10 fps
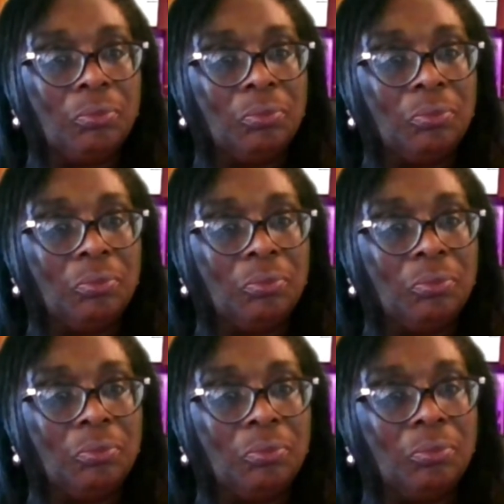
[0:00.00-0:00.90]

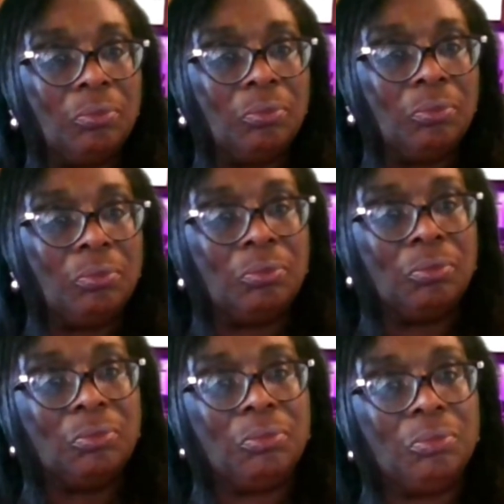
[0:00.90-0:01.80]

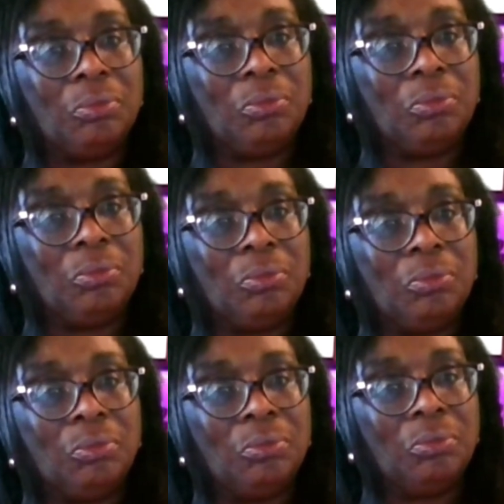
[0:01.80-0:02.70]

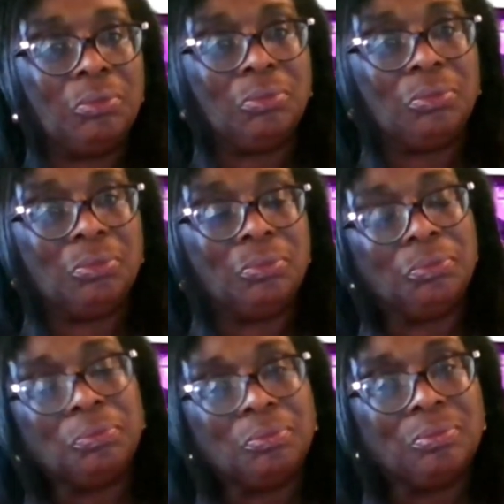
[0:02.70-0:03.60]

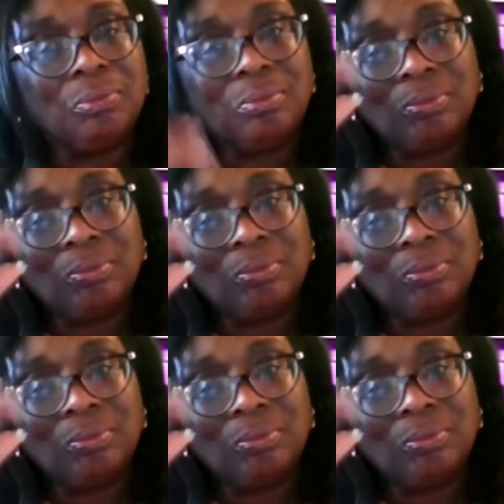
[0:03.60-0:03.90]
No words are spoken by the person on screen.